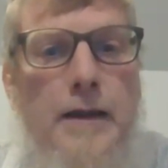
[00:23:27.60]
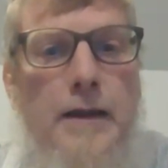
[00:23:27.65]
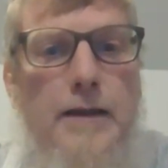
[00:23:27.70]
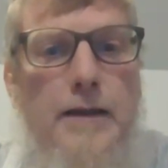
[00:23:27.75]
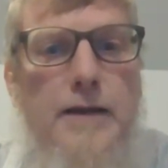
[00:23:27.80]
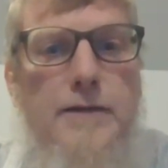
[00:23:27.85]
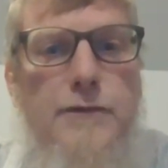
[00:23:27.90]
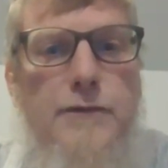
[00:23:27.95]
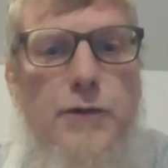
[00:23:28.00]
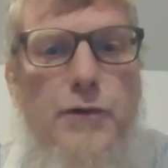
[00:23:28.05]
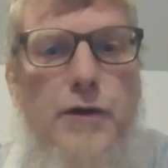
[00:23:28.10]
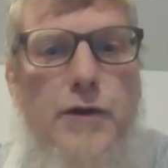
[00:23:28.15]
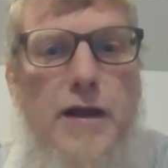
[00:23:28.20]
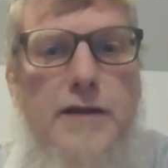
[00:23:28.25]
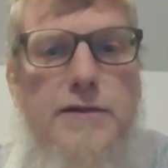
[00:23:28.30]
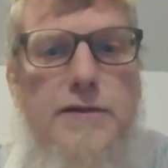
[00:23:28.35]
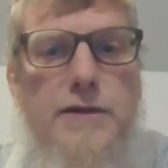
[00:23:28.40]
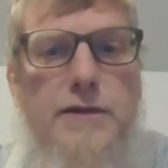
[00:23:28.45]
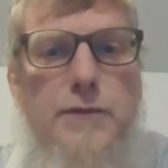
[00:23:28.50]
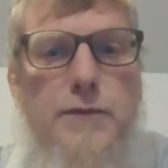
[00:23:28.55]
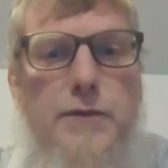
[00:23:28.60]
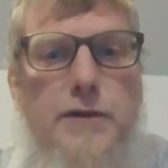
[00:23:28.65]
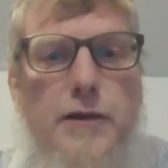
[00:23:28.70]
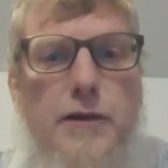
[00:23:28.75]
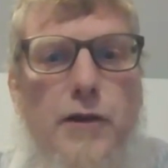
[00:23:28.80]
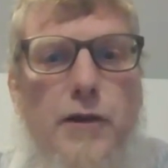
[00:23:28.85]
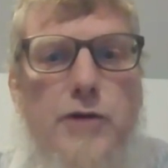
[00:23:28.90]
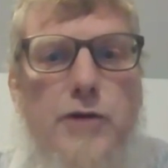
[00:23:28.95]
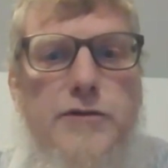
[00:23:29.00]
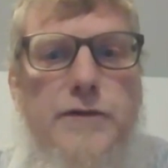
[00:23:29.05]
These two nations with the
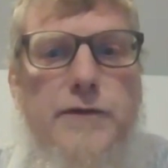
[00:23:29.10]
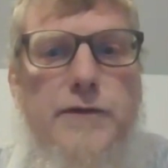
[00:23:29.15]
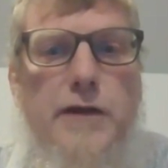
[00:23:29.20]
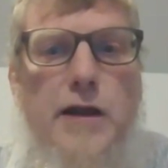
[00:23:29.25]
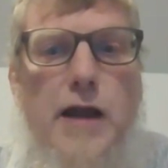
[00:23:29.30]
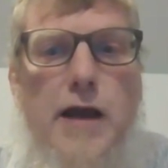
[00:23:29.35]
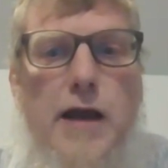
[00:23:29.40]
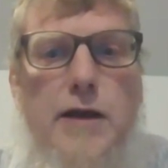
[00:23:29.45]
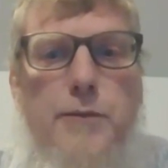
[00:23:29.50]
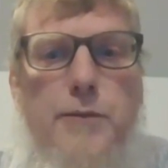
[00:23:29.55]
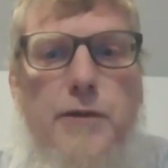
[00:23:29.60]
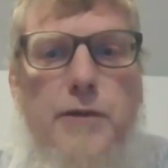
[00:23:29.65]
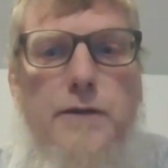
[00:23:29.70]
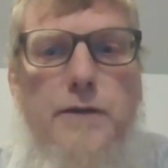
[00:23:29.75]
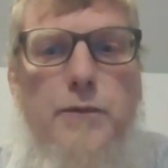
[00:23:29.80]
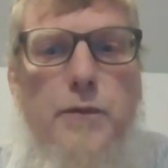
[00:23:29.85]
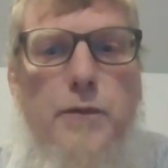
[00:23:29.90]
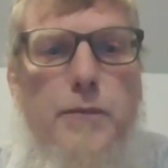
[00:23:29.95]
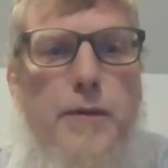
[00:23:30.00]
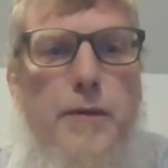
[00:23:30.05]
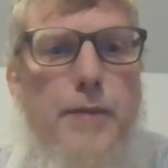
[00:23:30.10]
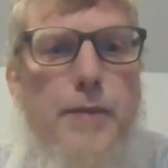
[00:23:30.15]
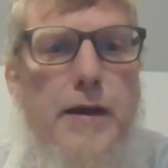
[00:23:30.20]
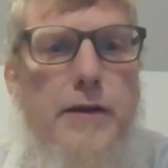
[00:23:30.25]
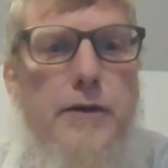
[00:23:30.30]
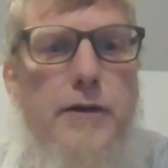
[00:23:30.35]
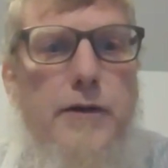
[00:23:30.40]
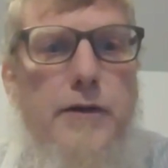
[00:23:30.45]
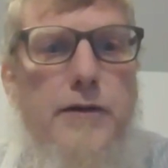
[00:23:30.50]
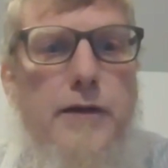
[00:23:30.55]
largest economies would be
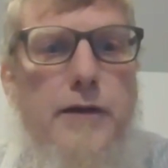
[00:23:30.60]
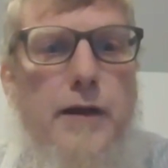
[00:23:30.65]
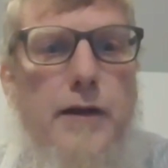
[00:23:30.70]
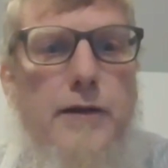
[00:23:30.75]
better to